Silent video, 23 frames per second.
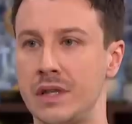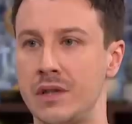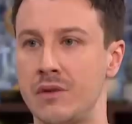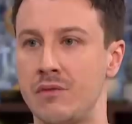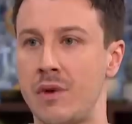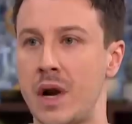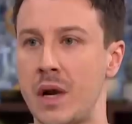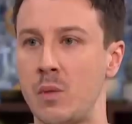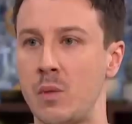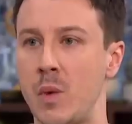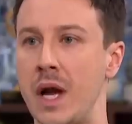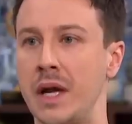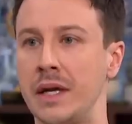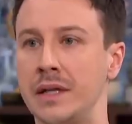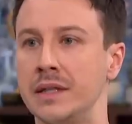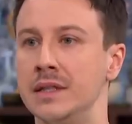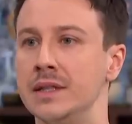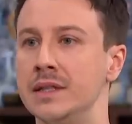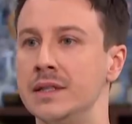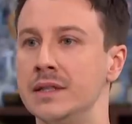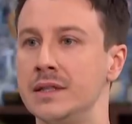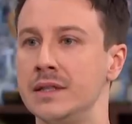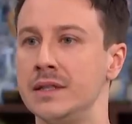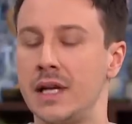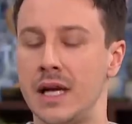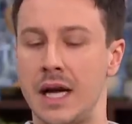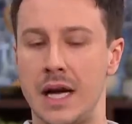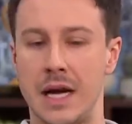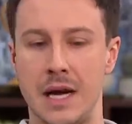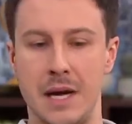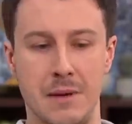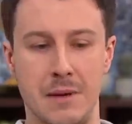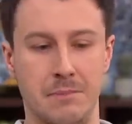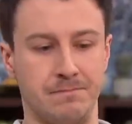in the right way.
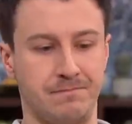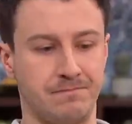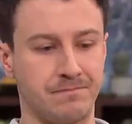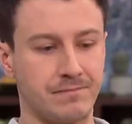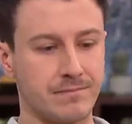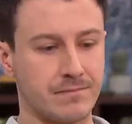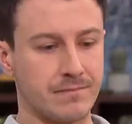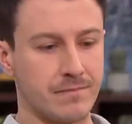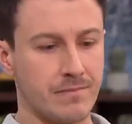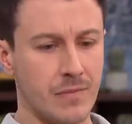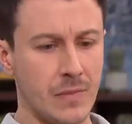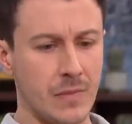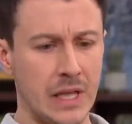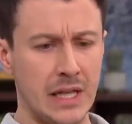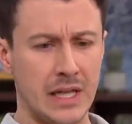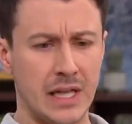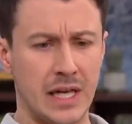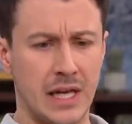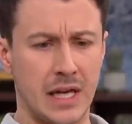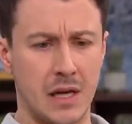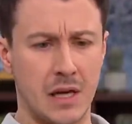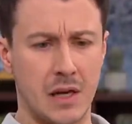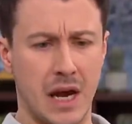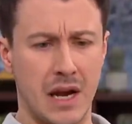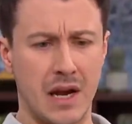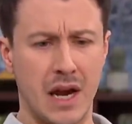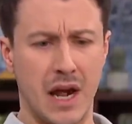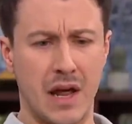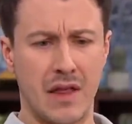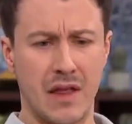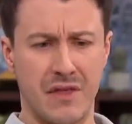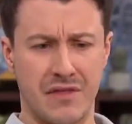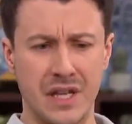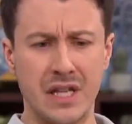And
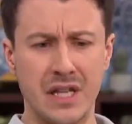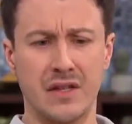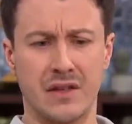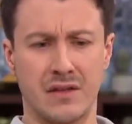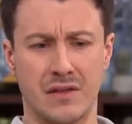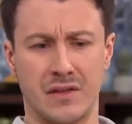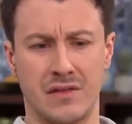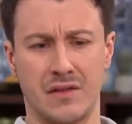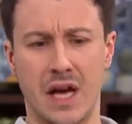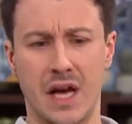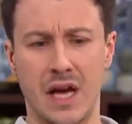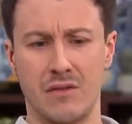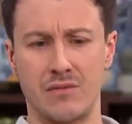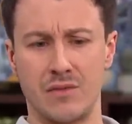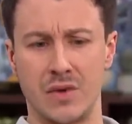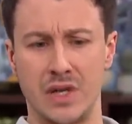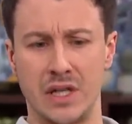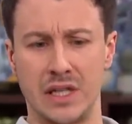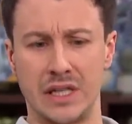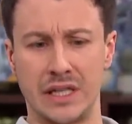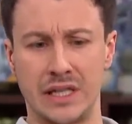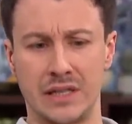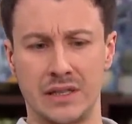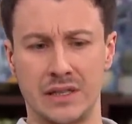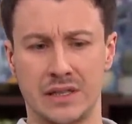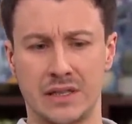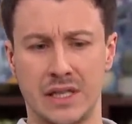I think that really